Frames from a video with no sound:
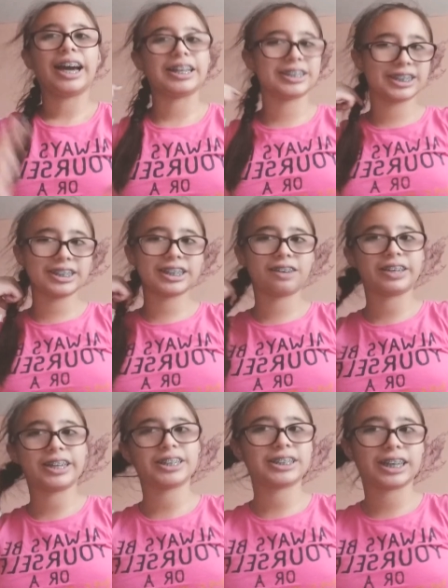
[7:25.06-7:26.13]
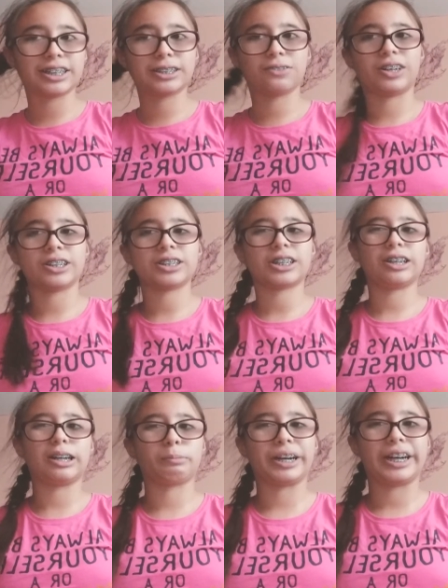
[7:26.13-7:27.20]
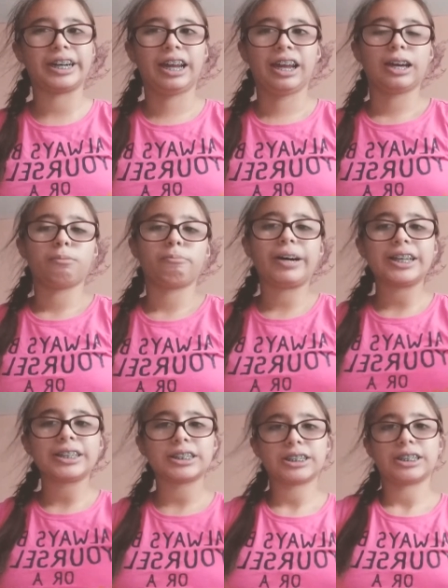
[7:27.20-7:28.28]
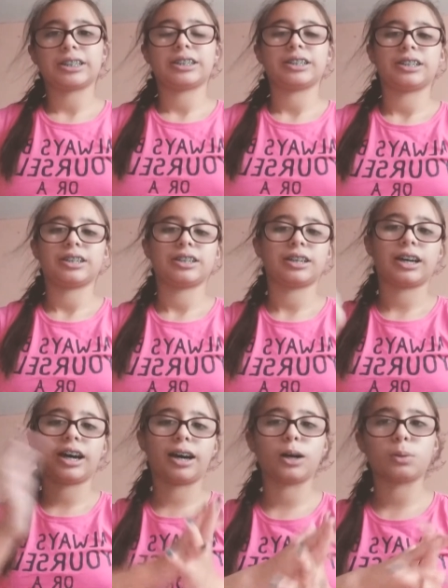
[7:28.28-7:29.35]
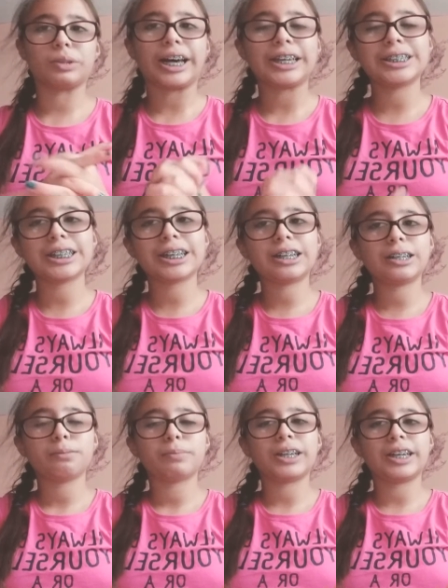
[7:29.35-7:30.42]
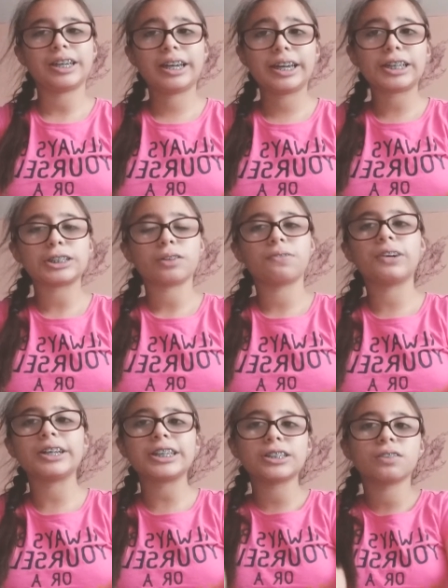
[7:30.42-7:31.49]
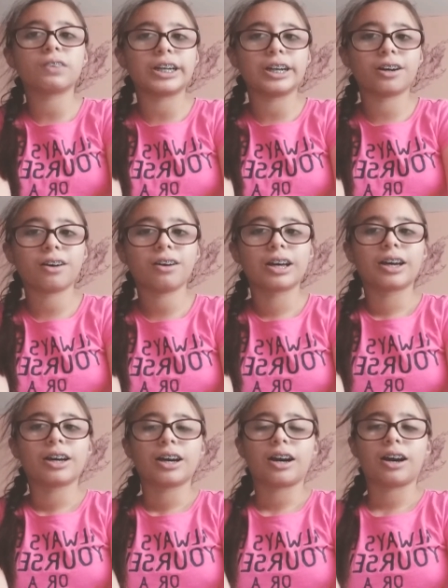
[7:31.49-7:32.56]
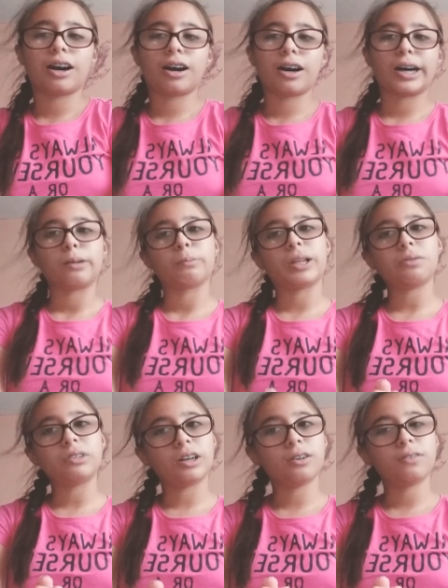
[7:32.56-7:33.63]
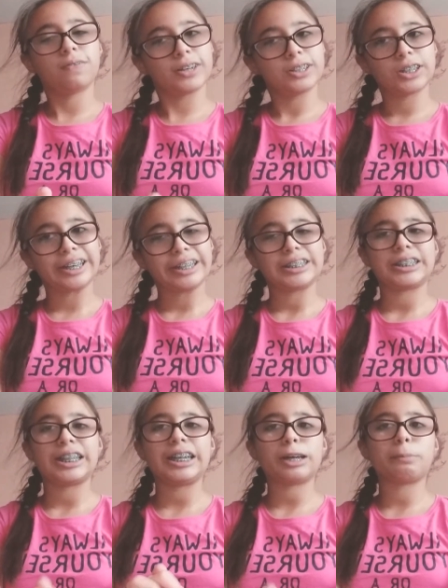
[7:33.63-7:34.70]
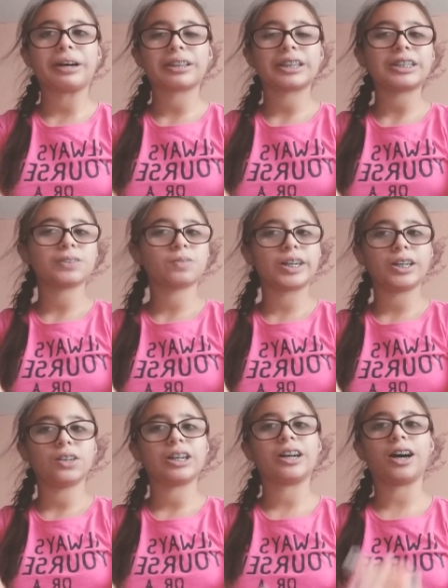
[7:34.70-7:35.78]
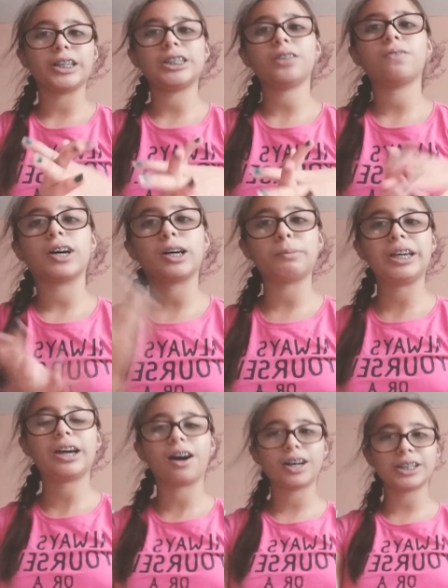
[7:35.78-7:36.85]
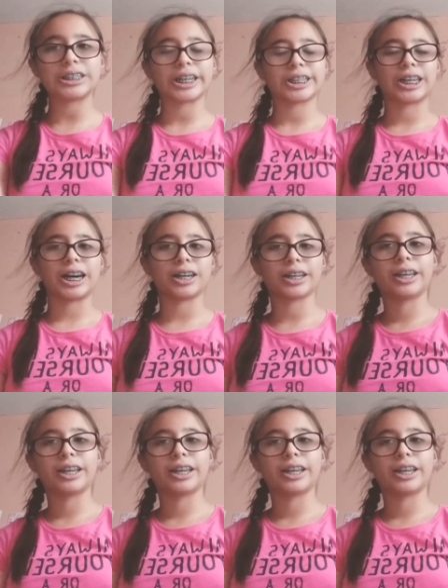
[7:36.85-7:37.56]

as you can tell, my hairstyle is a ponytail and a braid. But um, that is going to be it for this video. Um, let me know what you guys think about this video. You can also follow me on TikTok